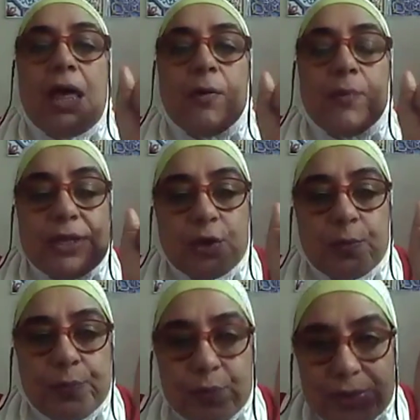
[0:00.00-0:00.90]
When you
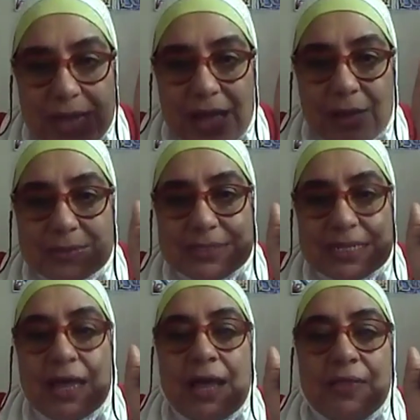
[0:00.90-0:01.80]
pronounce
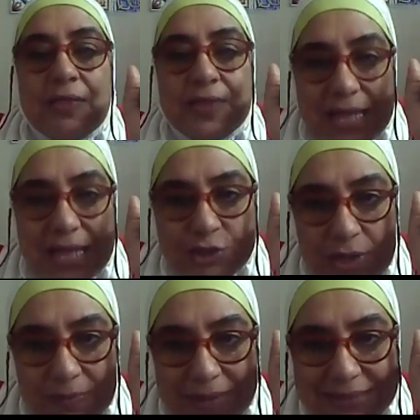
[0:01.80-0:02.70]
the
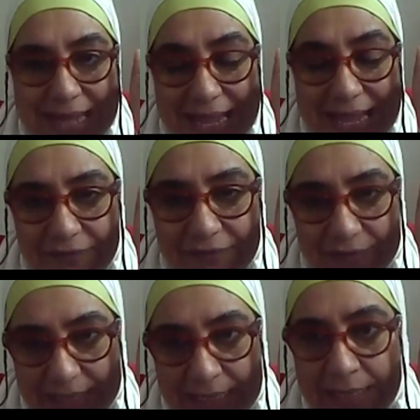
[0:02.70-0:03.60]
natural mad alif,
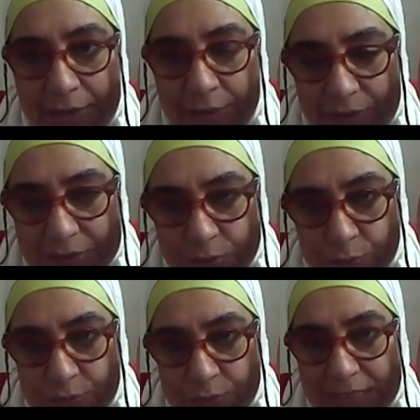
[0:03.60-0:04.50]
like here in this
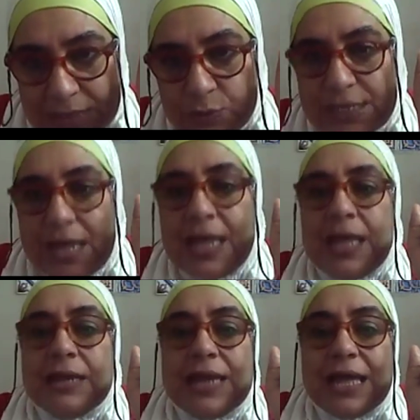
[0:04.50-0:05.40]
word ad-dunya,
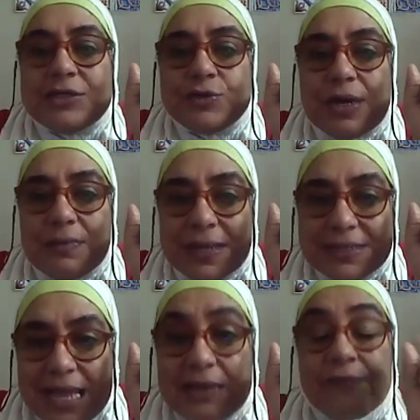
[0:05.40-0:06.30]
natural mad
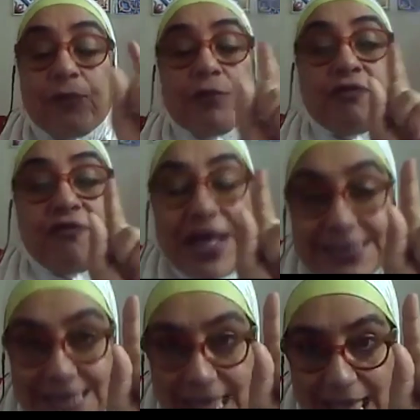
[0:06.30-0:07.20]
alif or
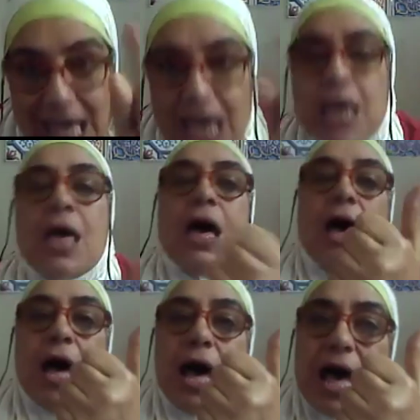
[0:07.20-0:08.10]
fatha
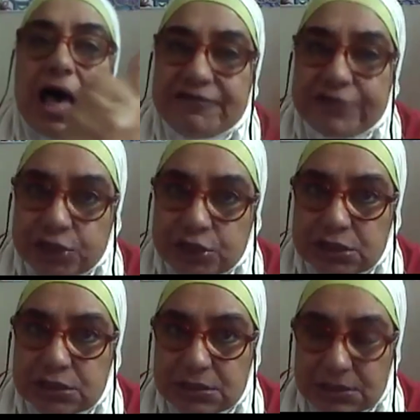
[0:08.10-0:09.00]
after
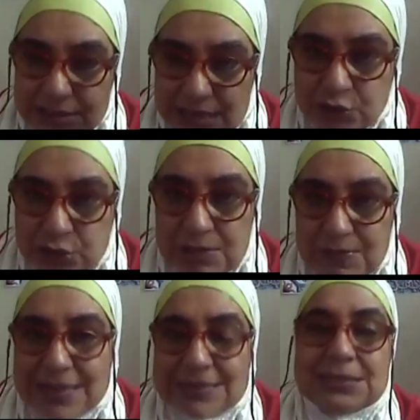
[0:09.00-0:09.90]
natural
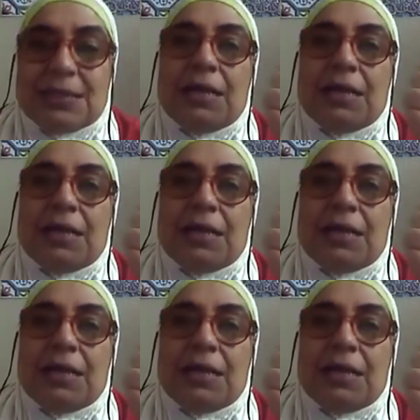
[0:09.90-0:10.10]
mad,